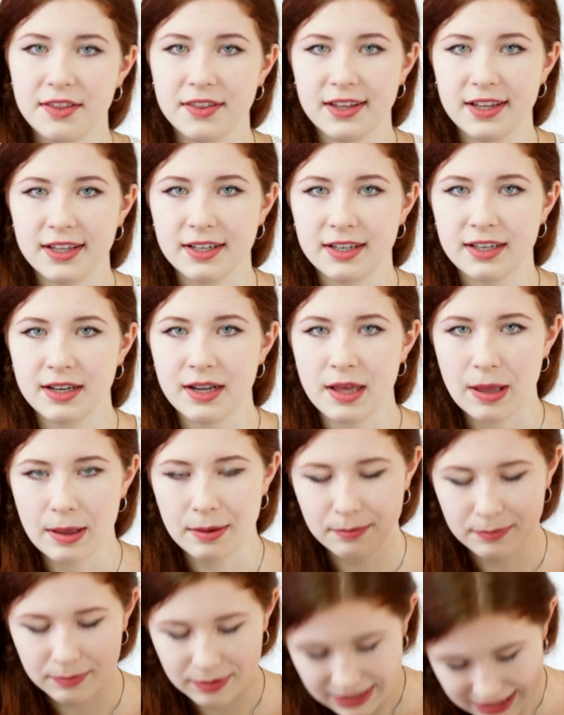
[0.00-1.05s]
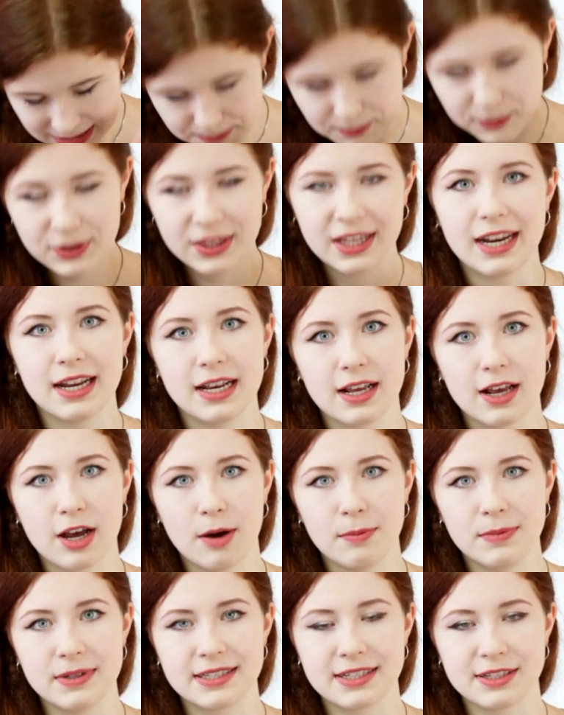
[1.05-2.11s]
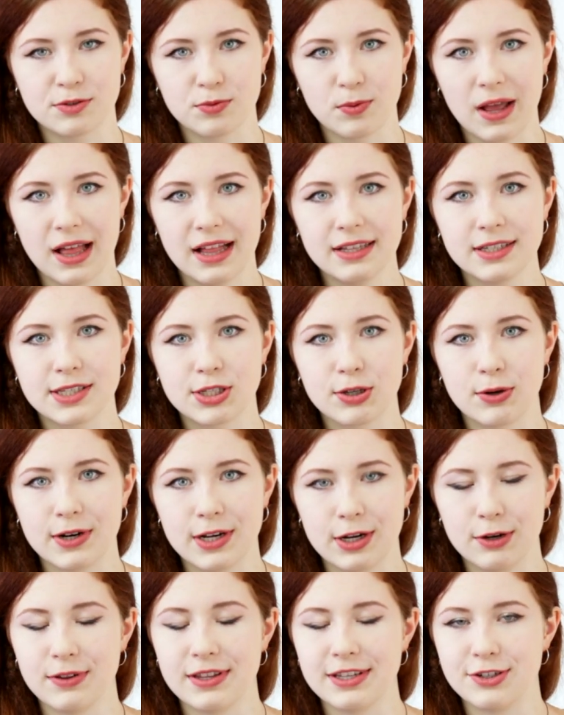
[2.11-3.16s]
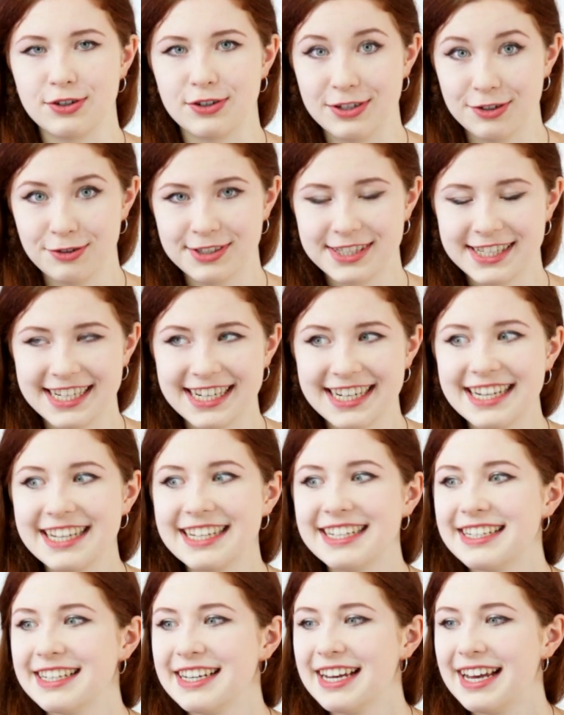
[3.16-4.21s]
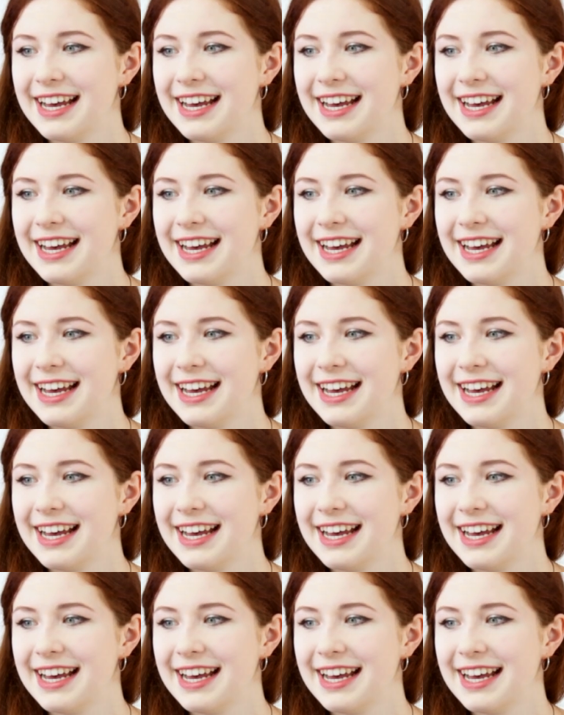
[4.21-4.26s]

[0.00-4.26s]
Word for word: then please put that in the comments as well, so I know that you're interested in it.